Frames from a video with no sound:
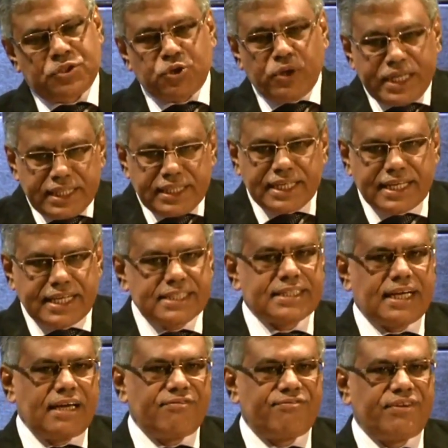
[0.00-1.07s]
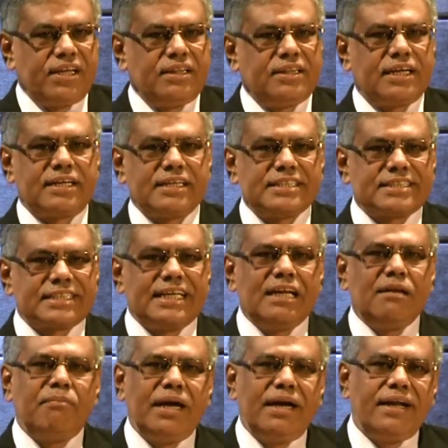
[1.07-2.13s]
So in that case, I feel that
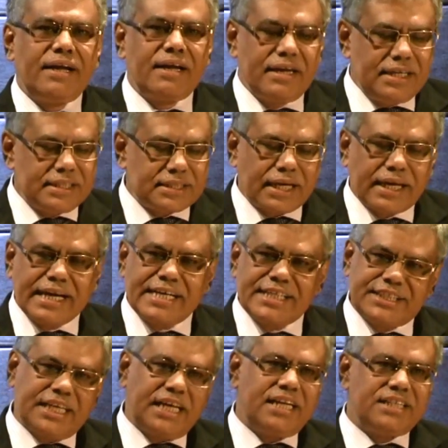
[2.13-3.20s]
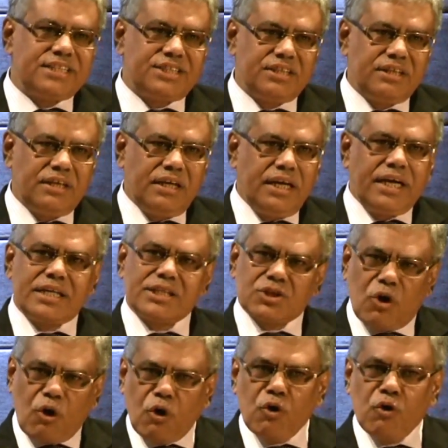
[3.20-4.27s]
skill building is a great challenge. It
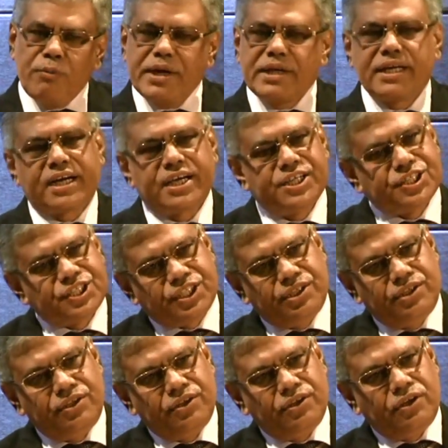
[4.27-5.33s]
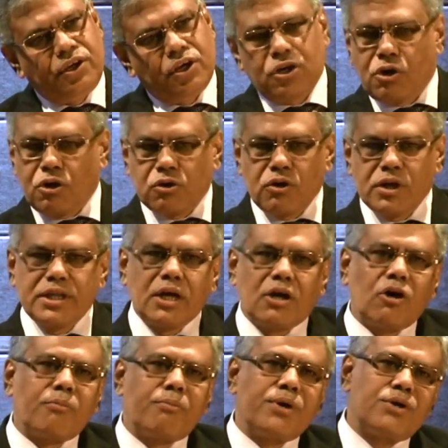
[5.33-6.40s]
is all over the country, not only the
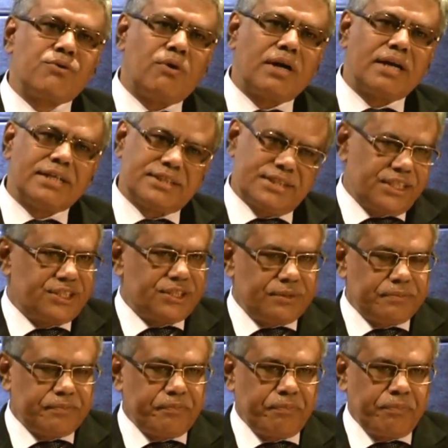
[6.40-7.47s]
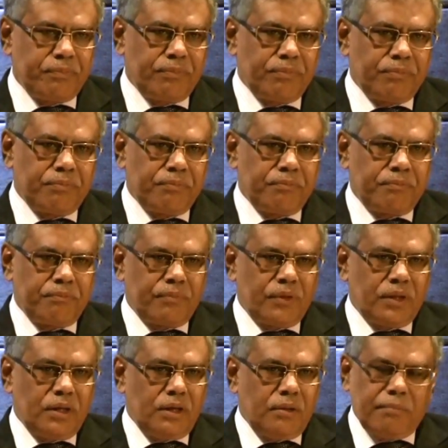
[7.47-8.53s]
corporate world as such.
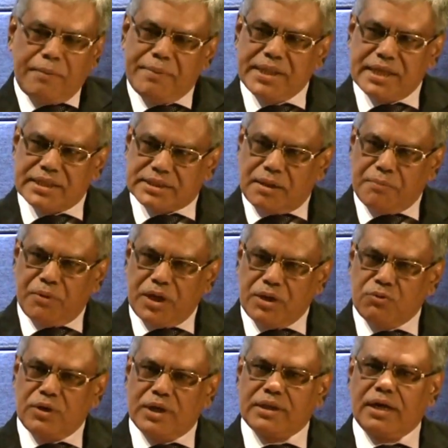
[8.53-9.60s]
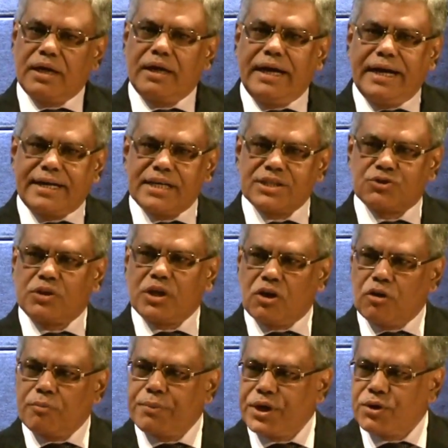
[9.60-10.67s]
Maybe there's somebody who are attached to the
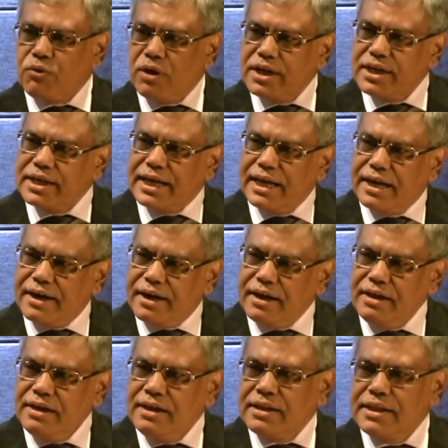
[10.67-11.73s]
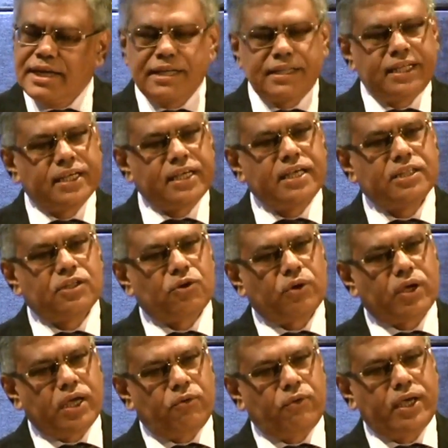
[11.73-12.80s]
corporate world in Calcutta, they are thinking that
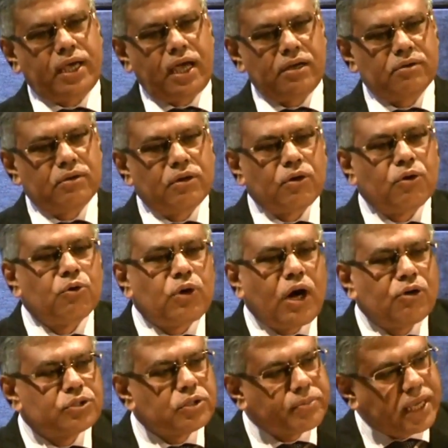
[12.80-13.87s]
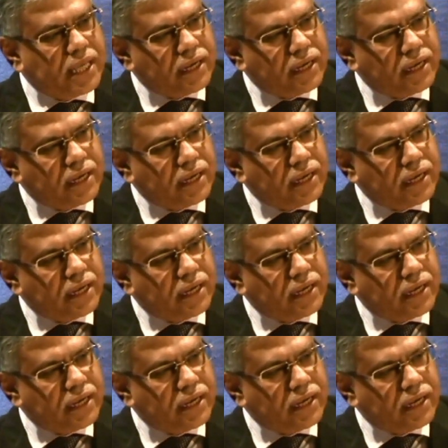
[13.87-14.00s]
okay, why I'll go out of